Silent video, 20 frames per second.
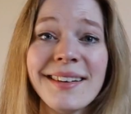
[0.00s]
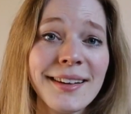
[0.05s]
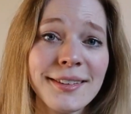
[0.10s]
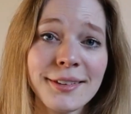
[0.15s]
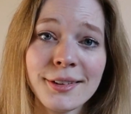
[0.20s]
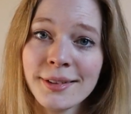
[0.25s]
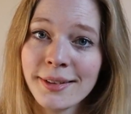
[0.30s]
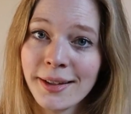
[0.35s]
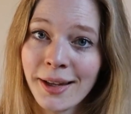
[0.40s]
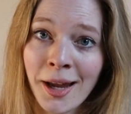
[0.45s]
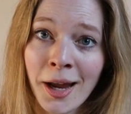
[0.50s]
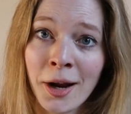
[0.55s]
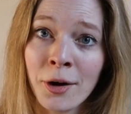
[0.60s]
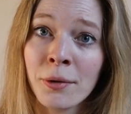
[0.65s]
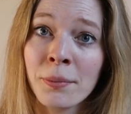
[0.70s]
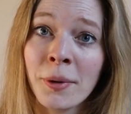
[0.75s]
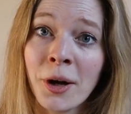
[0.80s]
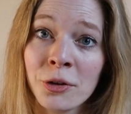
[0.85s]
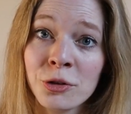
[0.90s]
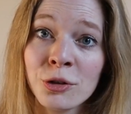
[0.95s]
doesn't care
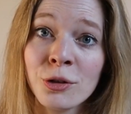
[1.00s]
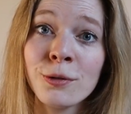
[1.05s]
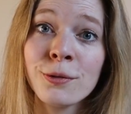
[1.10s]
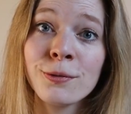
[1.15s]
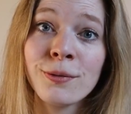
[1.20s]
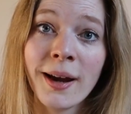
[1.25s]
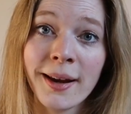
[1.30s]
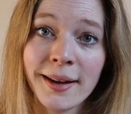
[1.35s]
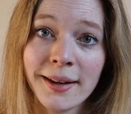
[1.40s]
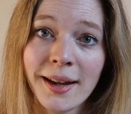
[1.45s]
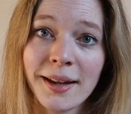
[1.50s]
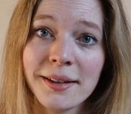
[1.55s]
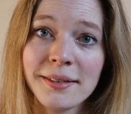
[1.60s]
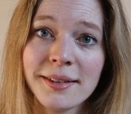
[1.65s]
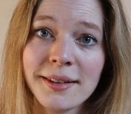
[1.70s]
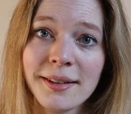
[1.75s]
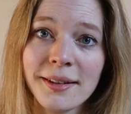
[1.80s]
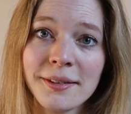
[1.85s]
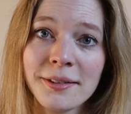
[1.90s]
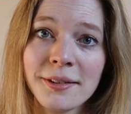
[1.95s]
about your
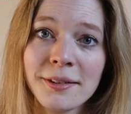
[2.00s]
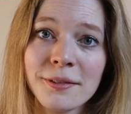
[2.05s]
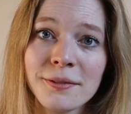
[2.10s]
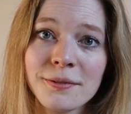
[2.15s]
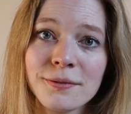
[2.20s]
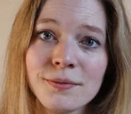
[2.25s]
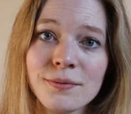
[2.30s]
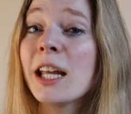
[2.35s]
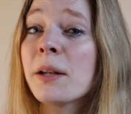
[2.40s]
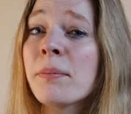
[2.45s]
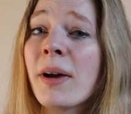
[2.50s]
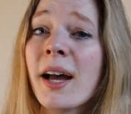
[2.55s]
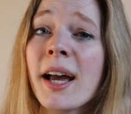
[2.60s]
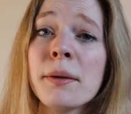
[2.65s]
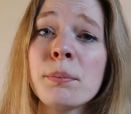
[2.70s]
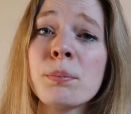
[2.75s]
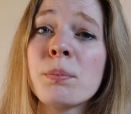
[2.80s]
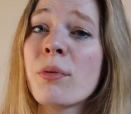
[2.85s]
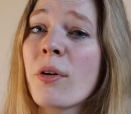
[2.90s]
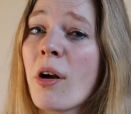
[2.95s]
finances. It
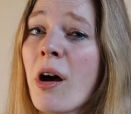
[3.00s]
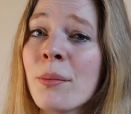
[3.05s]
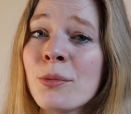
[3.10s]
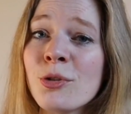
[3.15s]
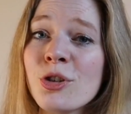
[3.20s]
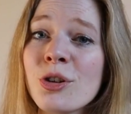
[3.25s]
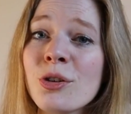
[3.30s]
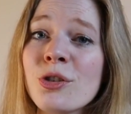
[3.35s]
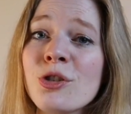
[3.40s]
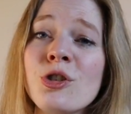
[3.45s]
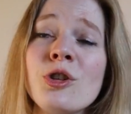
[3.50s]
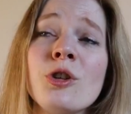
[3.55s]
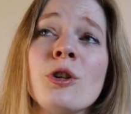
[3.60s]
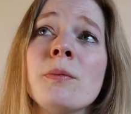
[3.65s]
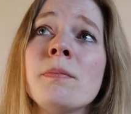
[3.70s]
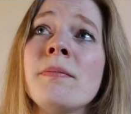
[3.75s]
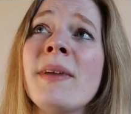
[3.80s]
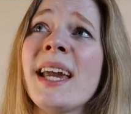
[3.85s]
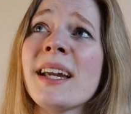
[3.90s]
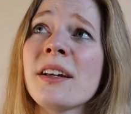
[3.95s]
might prompt you to
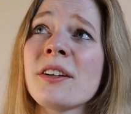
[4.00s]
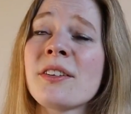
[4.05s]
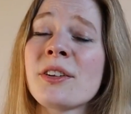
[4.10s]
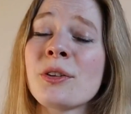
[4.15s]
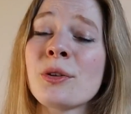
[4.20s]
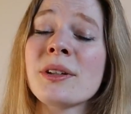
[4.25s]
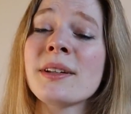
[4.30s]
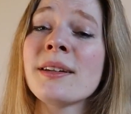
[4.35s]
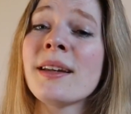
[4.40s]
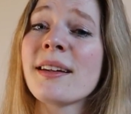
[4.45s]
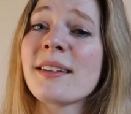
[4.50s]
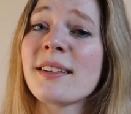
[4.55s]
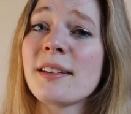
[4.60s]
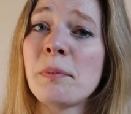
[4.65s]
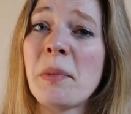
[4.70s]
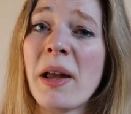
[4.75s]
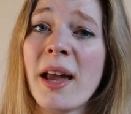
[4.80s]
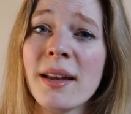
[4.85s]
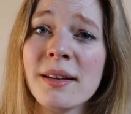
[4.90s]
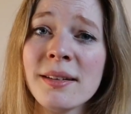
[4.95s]
make a certain
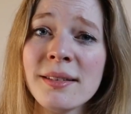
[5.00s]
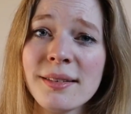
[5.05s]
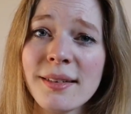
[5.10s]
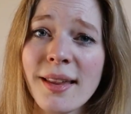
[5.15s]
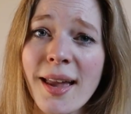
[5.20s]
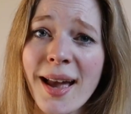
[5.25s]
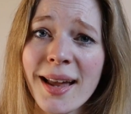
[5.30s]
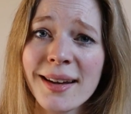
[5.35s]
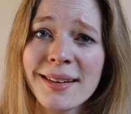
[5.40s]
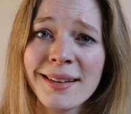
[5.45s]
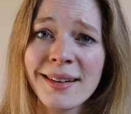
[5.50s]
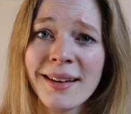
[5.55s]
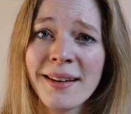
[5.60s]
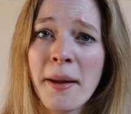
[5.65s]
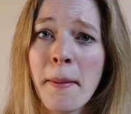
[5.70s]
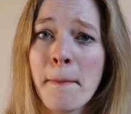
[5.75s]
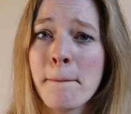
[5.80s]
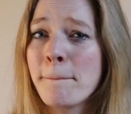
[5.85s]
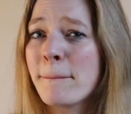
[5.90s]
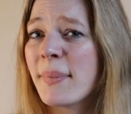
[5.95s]
expense that
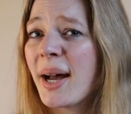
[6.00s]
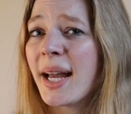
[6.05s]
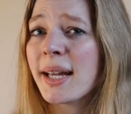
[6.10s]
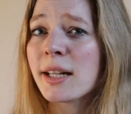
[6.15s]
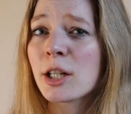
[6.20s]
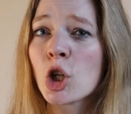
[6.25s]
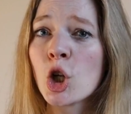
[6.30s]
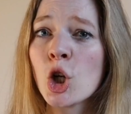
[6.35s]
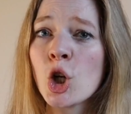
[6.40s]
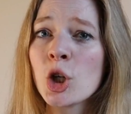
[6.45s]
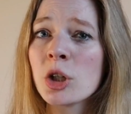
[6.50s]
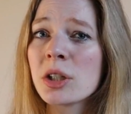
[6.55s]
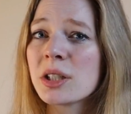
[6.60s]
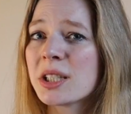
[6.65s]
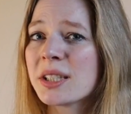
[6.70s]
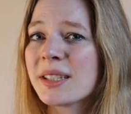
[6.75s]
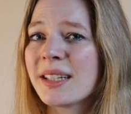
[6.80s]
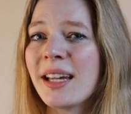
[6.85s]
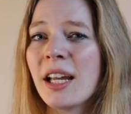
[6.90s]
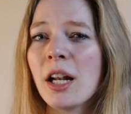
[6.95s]
might look
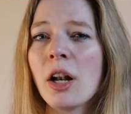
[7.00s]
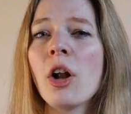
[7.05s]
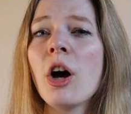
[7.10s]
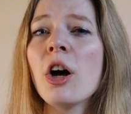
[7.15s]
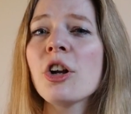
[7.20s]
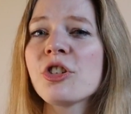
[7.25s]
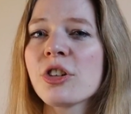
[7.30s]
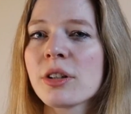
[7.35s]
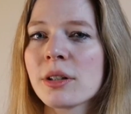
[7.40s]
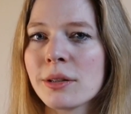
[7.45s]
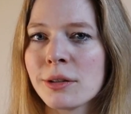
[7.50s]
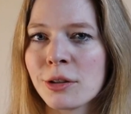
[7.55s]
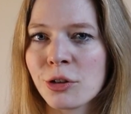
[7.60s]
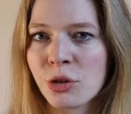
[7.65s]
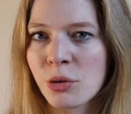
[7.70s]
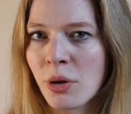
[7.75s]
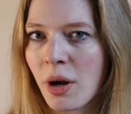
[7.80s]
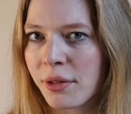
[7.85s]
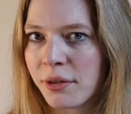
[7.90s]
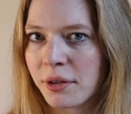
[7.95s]
illogical
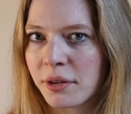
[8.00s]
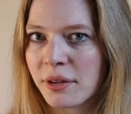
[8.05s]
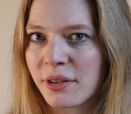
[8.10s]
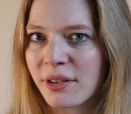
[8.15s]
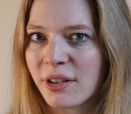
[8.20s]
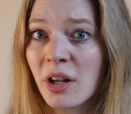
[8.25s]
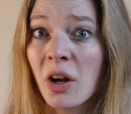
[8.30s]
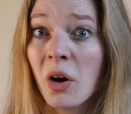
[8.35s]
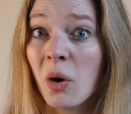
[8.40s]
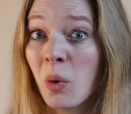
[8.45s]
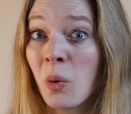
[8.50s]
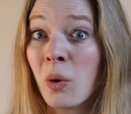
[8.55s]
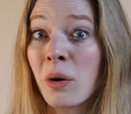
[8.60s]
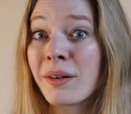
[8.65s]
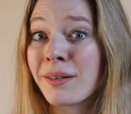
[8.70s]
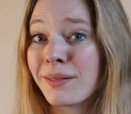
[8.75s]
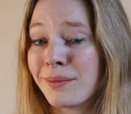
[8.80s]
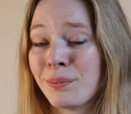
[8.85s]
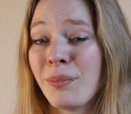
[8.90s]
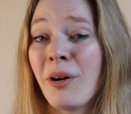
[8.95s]
to others
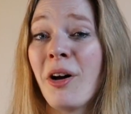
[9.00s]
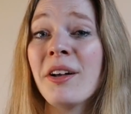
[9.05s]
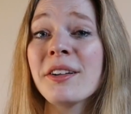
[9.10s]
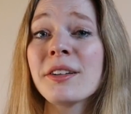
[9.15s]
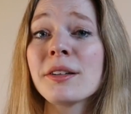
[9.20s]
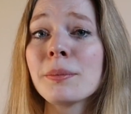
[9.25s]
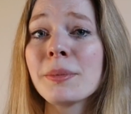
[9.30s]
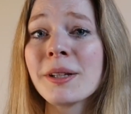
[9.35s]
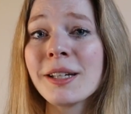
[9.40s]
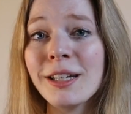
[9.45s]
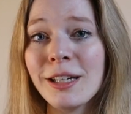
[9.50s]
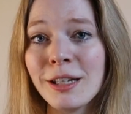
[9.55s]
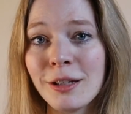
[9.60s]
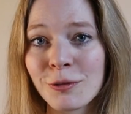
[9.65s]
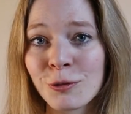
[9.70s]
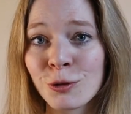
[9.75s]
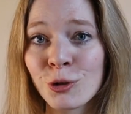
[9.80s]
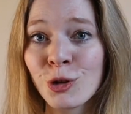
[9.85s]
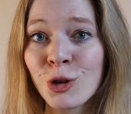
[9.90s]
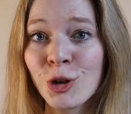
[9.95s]
or possibly
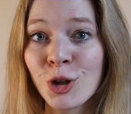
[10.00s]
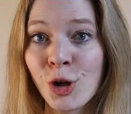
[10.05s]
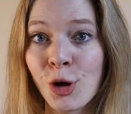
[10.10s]
even to